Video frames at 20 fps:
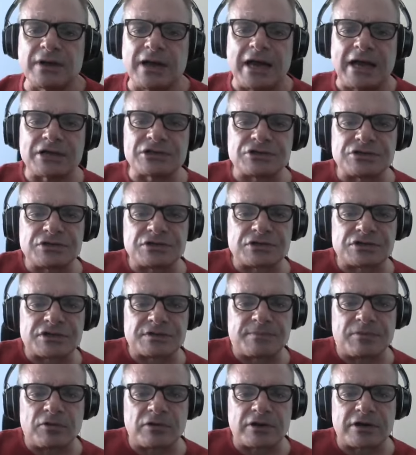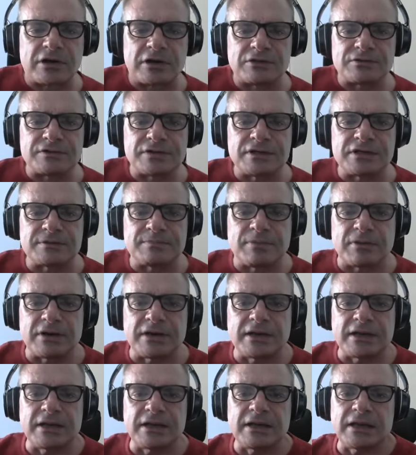action to support countries
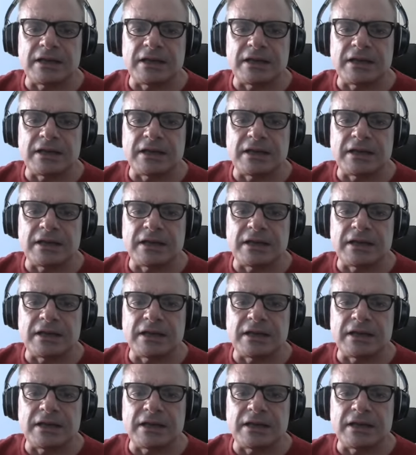bring